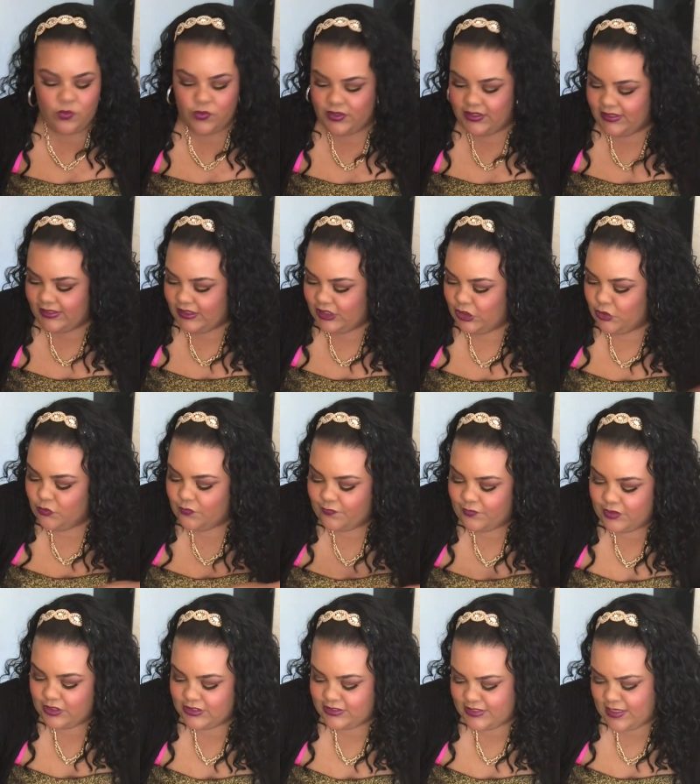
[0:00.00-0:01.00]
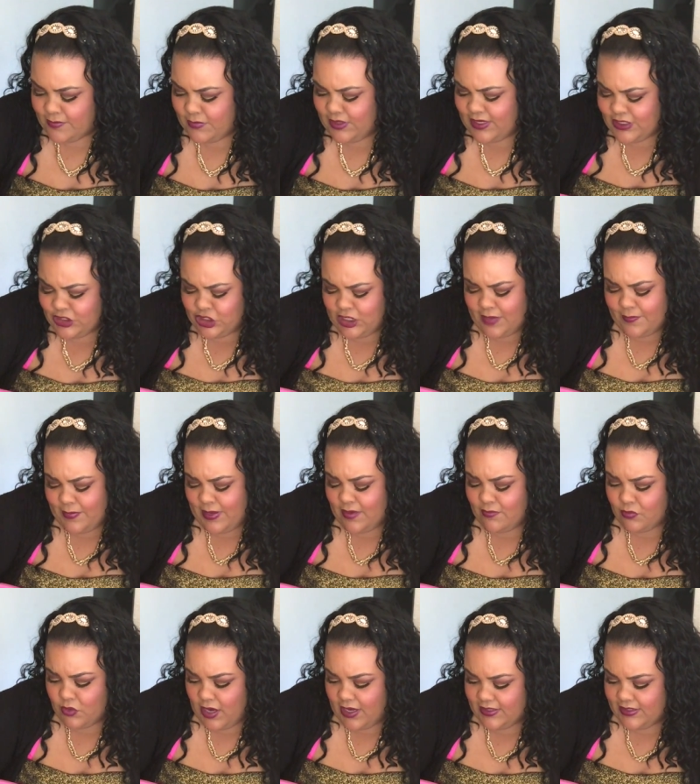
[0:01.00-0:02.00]
Really cute for the summer. They should have
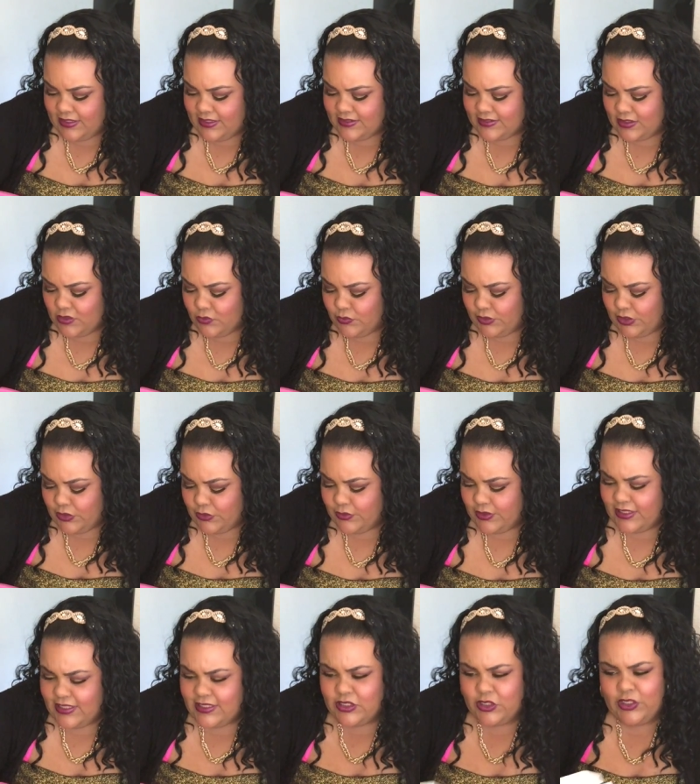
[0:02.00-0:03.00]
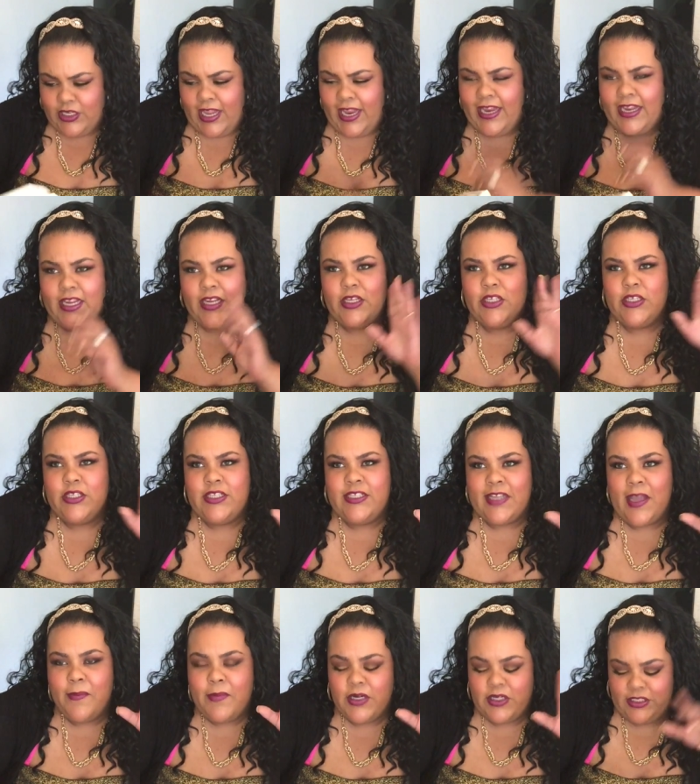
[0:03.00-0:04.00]
been brought these out though. These are like
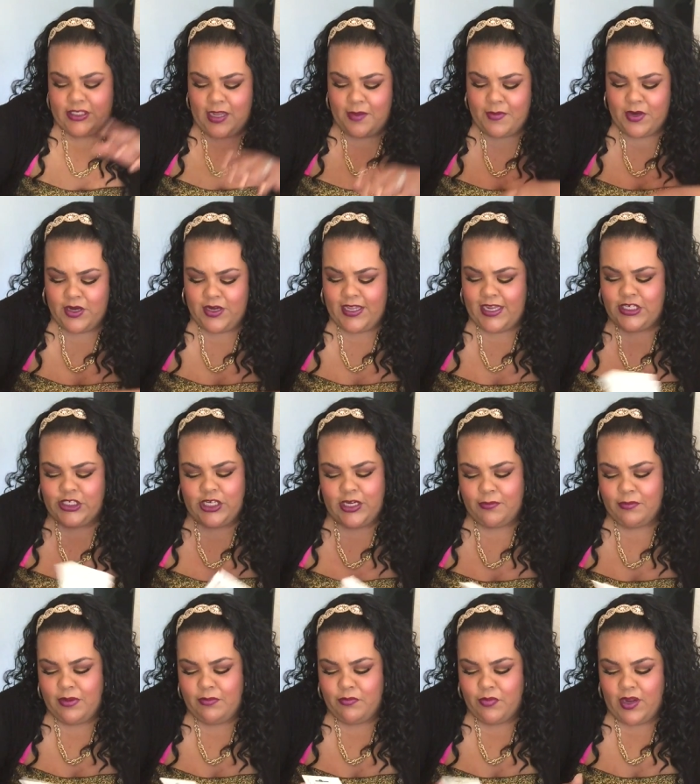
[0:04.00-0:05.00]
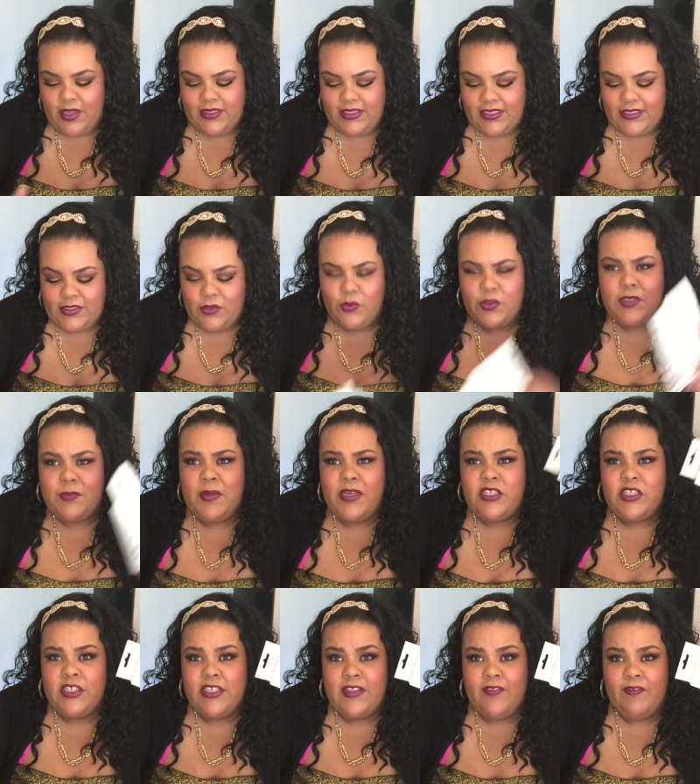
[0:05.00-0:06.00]
summer, summer. They should have been brought these out, well,
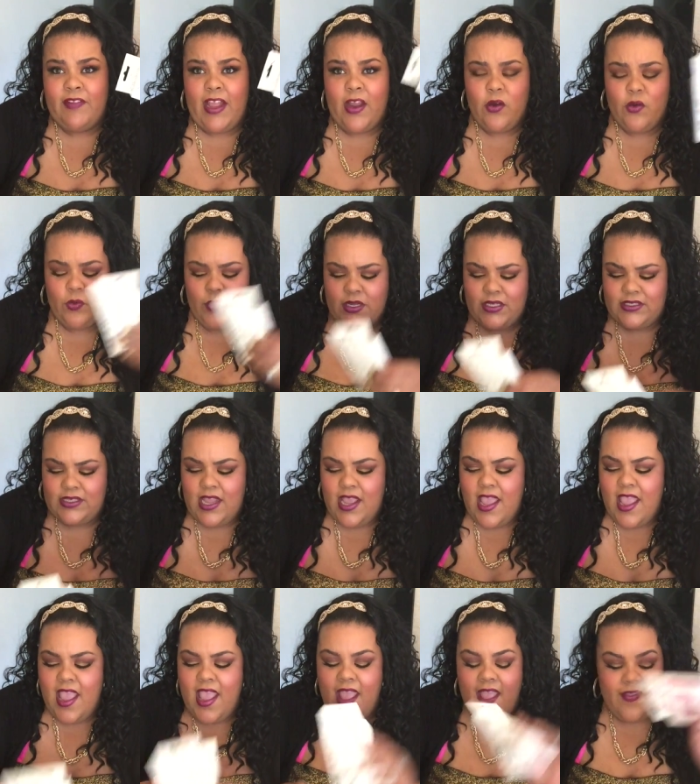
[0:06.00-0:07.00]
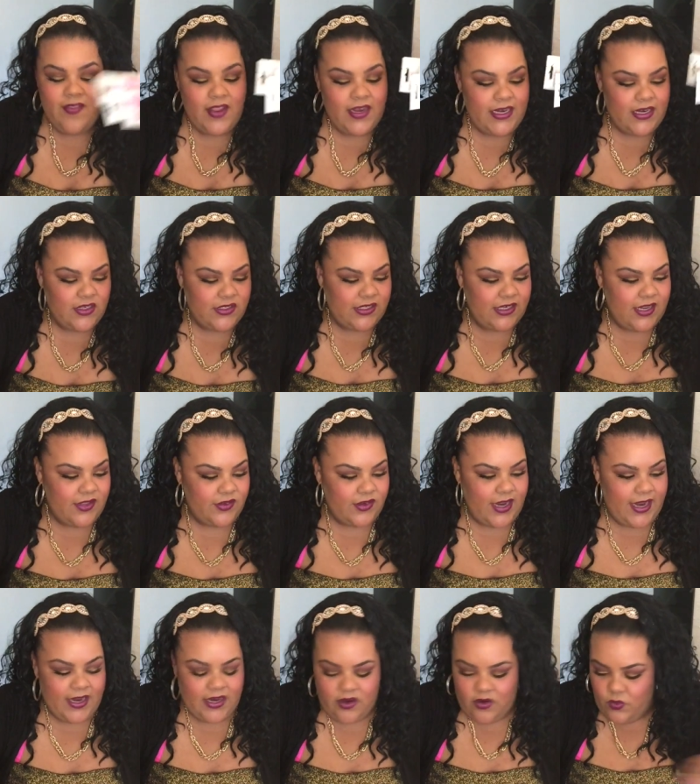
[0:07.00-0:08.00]
especially the flower ones. And then here's another
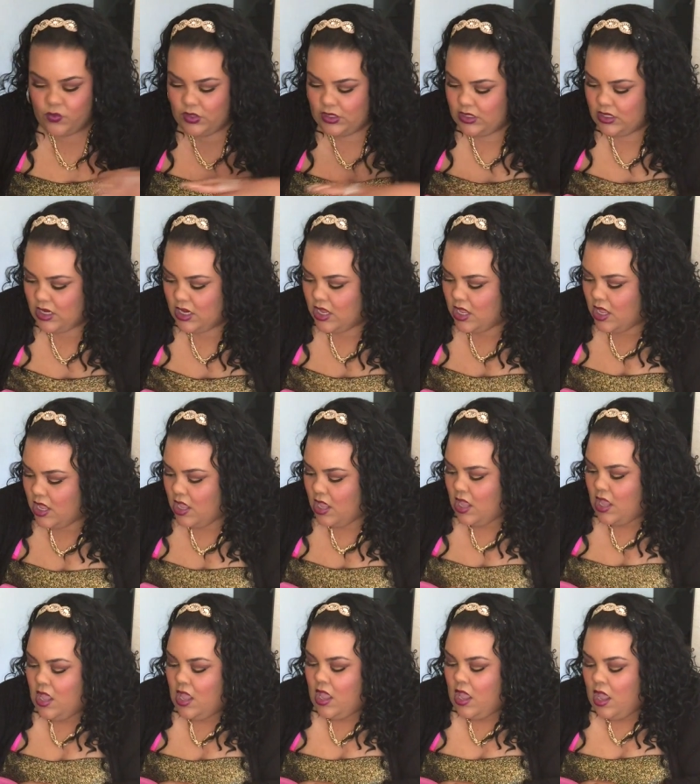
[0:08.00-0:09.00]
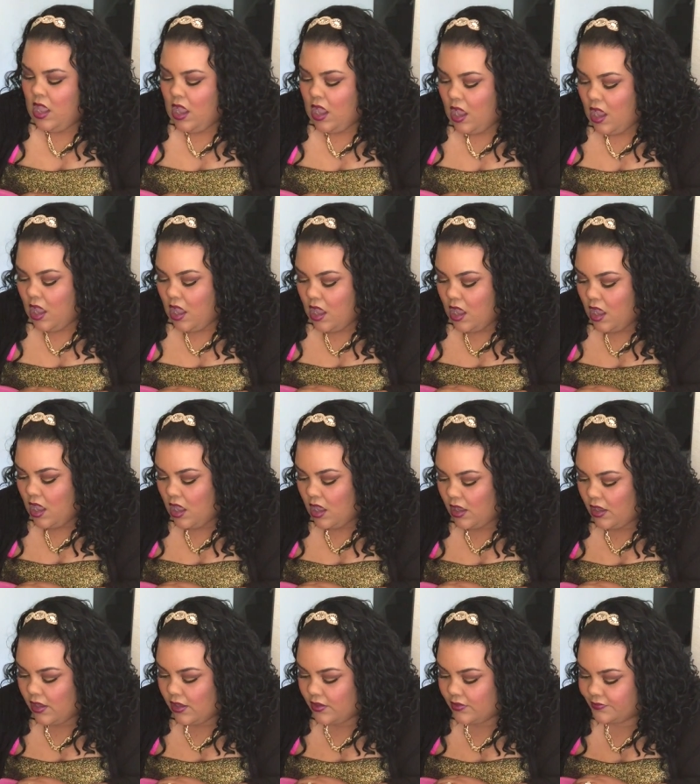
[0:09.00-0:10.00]
anchor one.
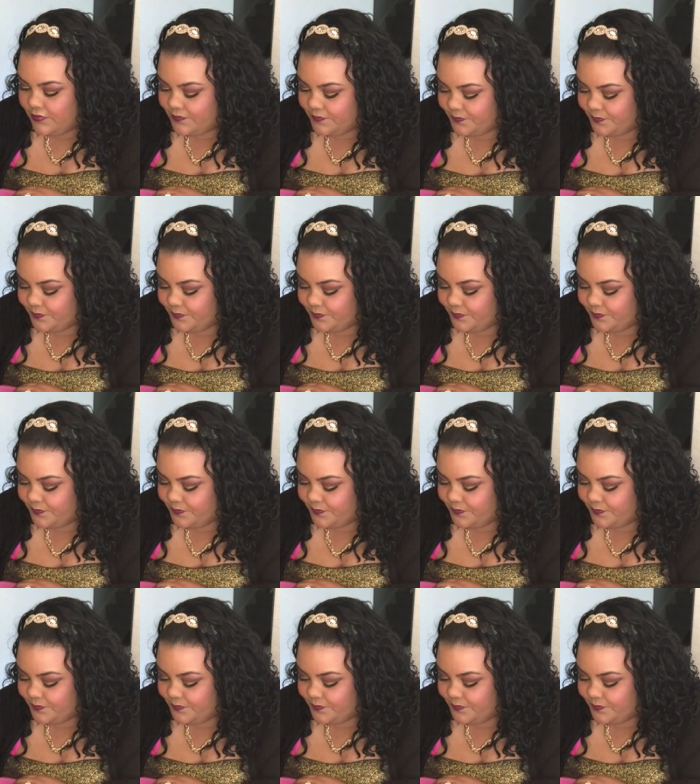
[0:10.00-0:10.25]
Oh.